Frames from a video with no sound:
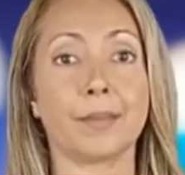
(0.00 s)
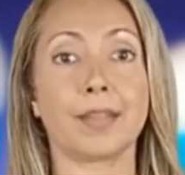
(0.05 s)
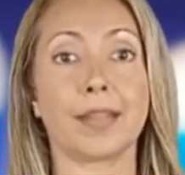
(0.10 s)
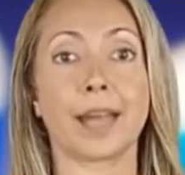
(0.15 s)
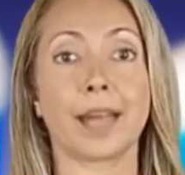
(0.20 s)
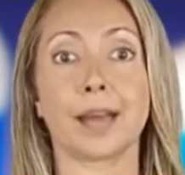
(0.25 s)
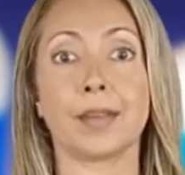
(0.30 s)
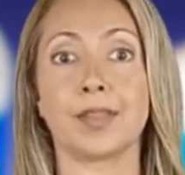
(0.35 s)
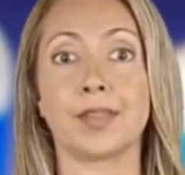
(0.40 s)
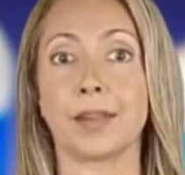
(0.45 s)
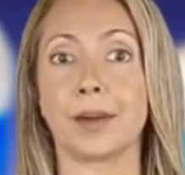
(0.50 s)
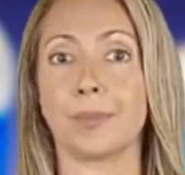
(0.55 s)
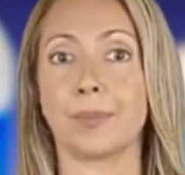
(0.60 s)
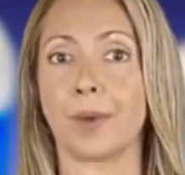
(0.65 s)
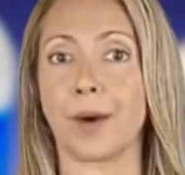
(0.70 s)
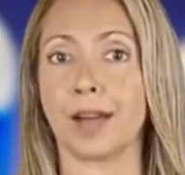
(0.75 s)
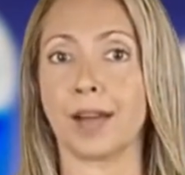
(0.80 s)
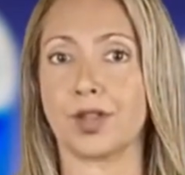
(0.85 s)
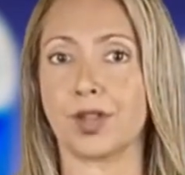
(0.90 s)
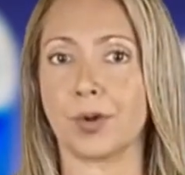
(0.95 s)
To get to them,
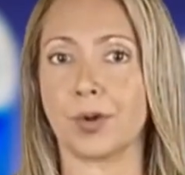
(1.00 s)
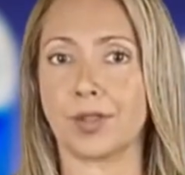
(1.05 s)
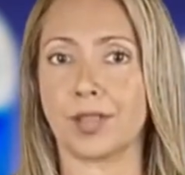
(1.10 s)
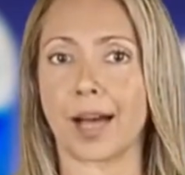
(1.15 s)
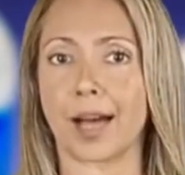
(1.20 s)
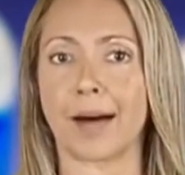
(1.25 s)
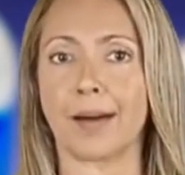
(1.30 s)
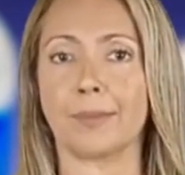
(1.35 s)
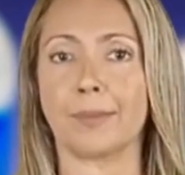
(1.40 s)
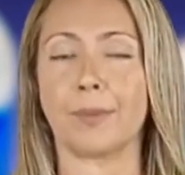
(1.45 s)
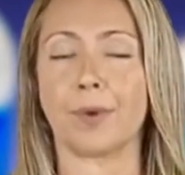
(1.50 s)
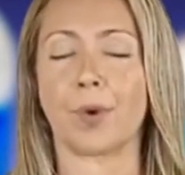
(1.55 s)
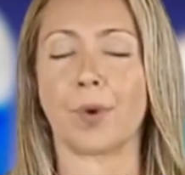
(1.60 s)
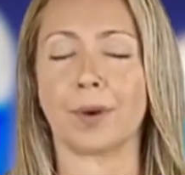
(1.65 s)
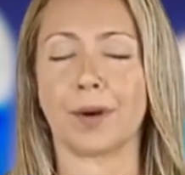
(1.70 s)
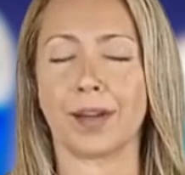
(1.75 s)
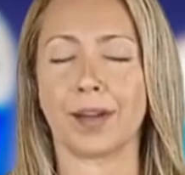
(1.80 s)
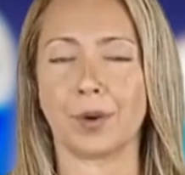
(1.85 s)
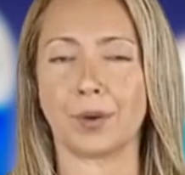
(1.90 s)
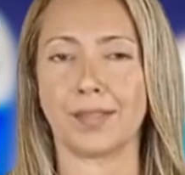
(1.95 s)
brush your tongue
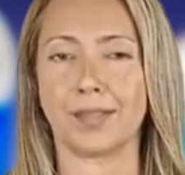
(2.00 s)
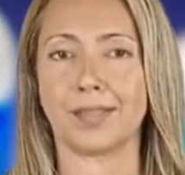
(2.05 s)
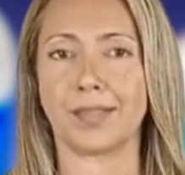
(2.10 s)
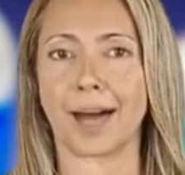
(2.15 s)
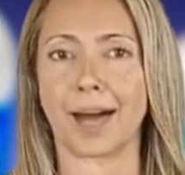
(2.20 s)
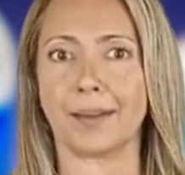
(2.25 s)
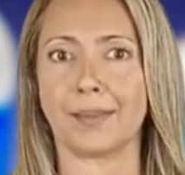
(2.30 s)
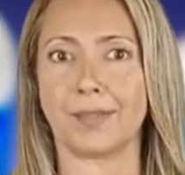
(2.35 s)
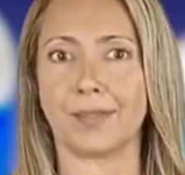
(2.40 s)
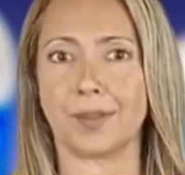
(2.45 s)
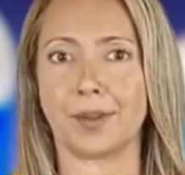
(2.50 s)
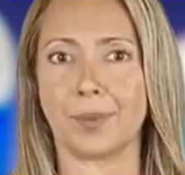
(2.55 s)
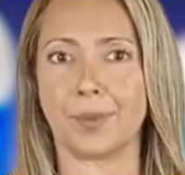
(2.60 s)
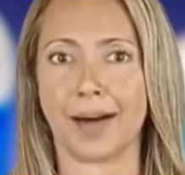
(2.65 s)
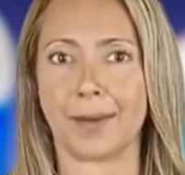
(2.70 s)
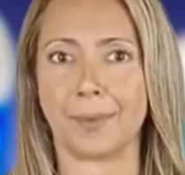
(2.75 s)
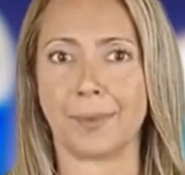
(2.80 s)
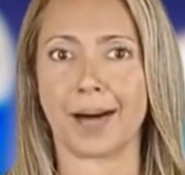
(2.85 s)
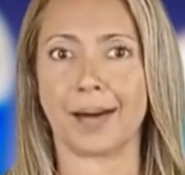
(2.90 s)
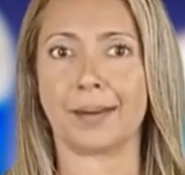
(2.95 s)
or use a tongue
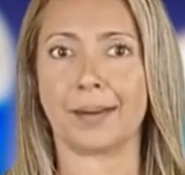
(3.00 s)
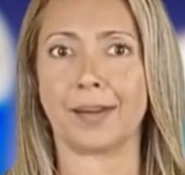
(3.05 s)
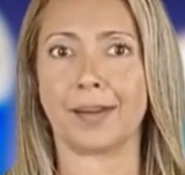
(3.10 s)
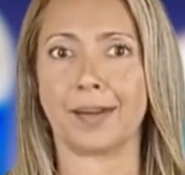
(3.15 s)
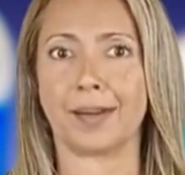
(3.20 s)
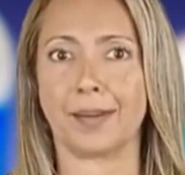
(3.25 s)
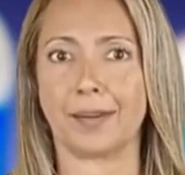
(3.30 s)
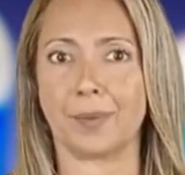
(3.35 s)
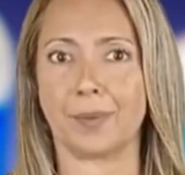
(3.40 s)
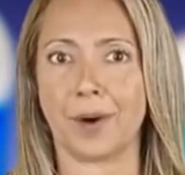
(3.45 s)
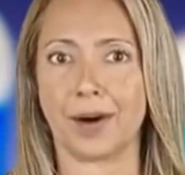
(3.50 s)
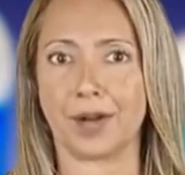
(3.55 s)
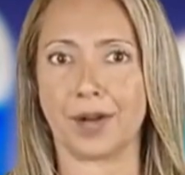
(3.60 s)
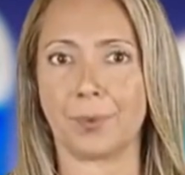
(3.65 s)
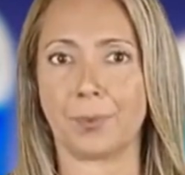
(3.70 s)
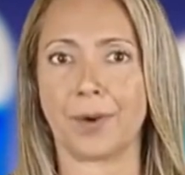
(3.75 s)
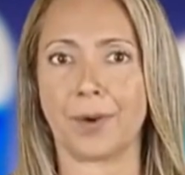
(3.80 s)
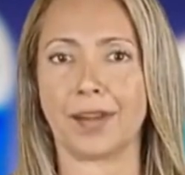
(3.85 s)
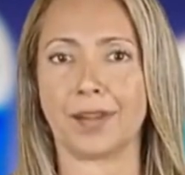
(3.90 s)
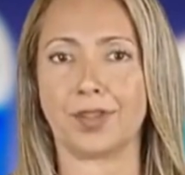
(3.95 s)
scraper. When
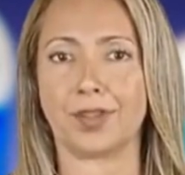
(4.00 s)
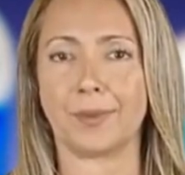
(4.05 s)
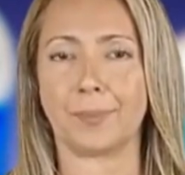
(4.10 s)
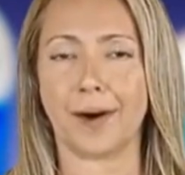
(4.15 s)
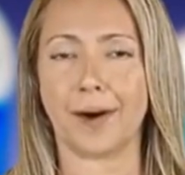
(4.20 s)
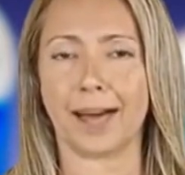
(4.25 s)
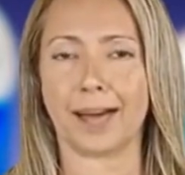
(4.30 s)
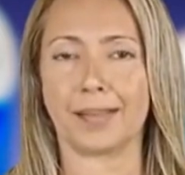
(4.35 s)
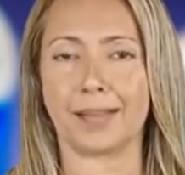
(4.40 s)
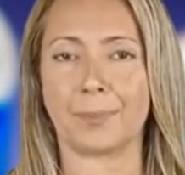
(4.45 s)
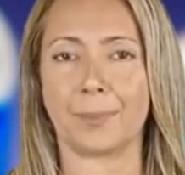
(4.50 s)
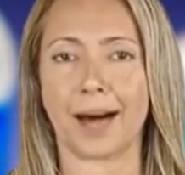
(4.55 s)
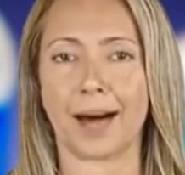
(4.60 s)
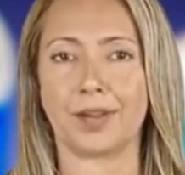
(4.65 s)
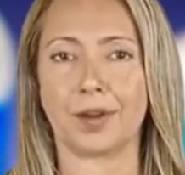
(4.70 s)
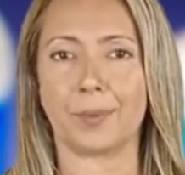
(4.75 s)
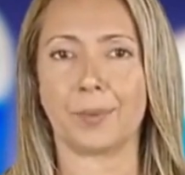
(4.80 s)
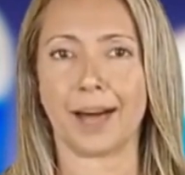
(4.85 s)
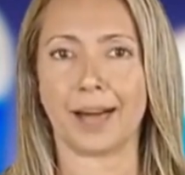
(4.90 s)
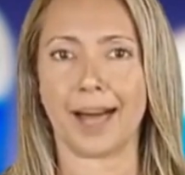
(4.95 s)
you brush, you may
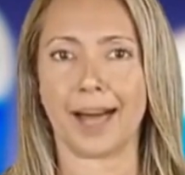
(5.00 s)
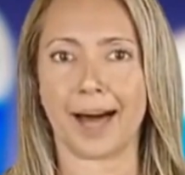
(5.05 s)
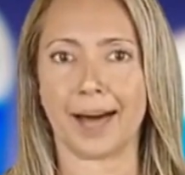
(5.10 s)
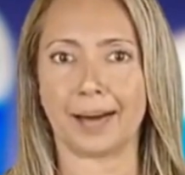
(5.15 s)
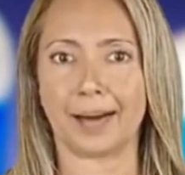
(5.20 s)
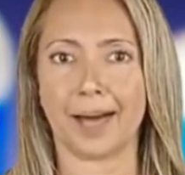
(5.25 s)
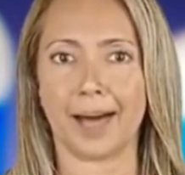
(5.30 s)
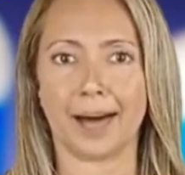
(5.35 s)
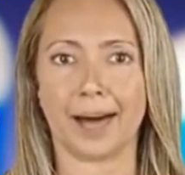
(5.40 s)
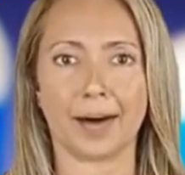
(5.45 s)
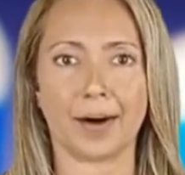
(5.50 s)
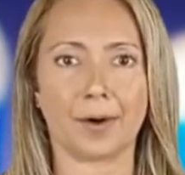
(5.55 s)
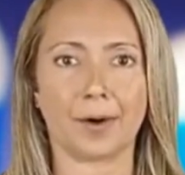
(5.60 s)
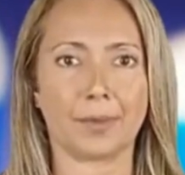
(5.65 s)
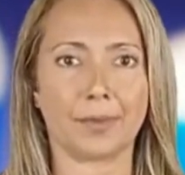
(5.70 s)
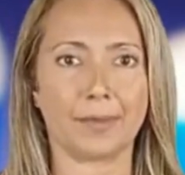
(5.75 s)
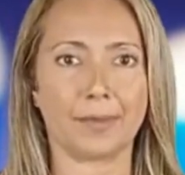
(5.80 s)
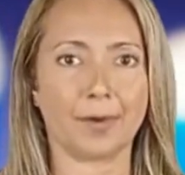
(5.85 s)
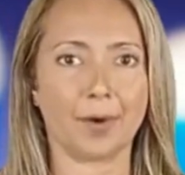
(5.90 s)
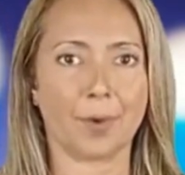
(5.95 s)
expectorate out
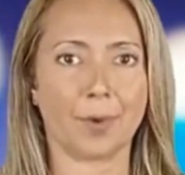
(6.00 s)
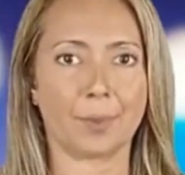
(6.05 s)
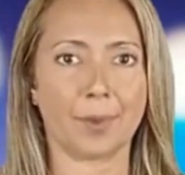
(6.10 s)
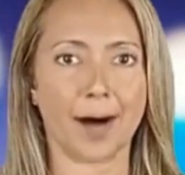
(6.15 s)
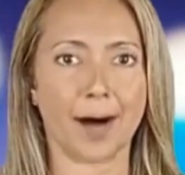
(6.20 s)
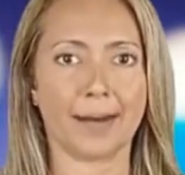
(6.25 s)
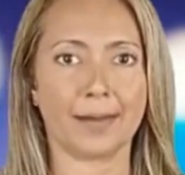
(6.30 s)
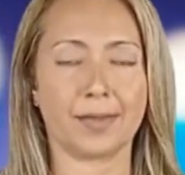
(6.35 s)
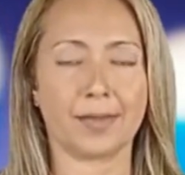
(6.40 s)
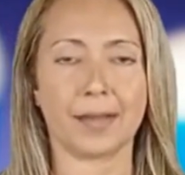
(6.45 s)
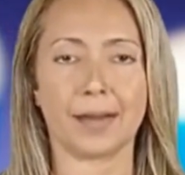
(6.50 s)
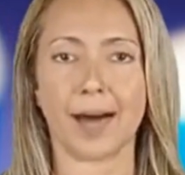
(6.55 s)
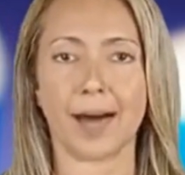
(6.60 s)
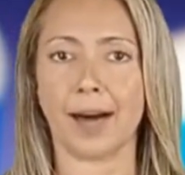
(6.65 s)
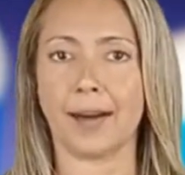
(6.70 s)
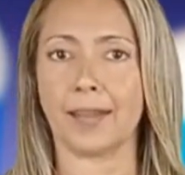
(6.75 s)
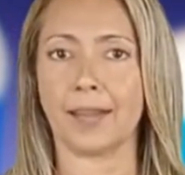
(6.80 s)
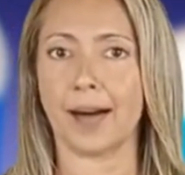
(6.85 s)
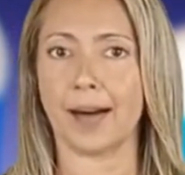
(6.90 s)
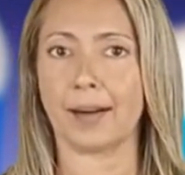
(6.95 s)
yellow or brown
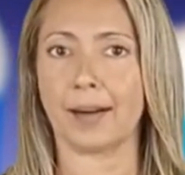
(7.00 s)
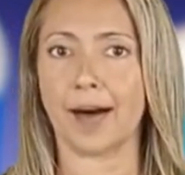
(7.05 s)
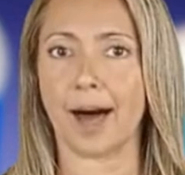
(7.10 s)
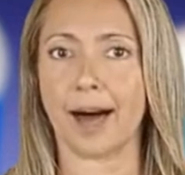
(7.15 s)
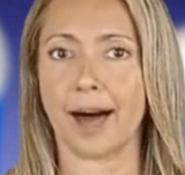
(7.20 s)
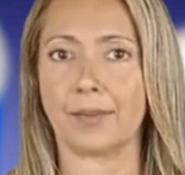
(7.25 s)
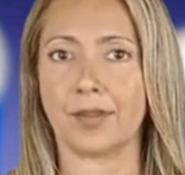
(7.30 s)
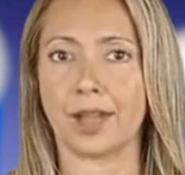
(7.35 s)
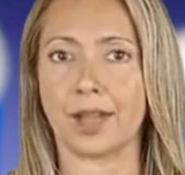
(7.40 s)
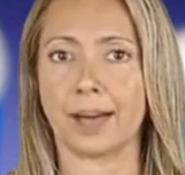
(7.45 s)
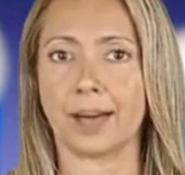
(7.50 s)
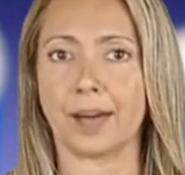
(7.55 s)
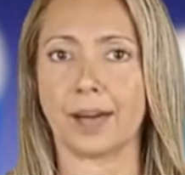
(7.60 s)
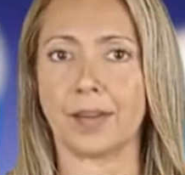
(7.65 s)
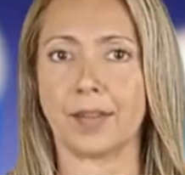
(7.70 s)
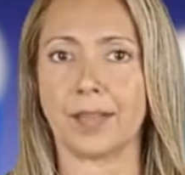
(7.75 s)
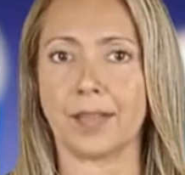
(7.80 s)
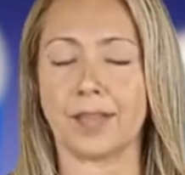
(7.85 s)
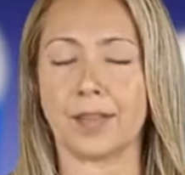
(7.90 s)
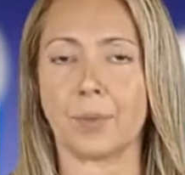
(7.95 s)
saliva after you
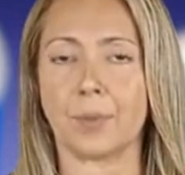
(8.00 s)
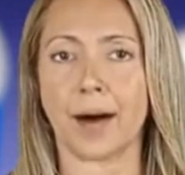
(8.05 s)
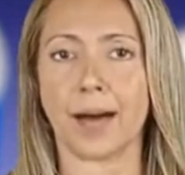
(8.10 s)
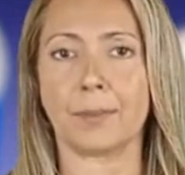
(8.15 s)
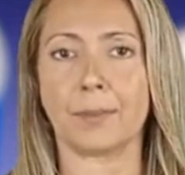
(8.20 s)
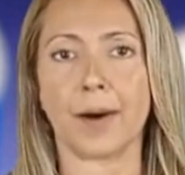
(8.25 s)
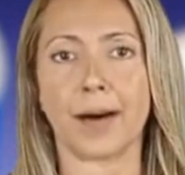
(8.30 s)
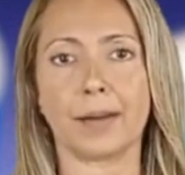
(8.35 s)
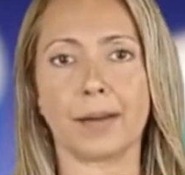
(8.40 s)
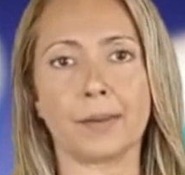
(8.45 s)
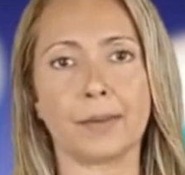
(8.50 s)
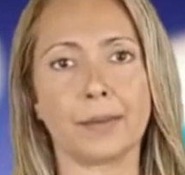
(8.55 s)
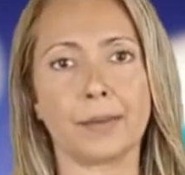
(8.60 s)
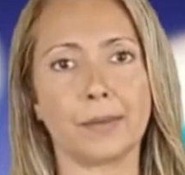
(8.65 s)
use a scraper.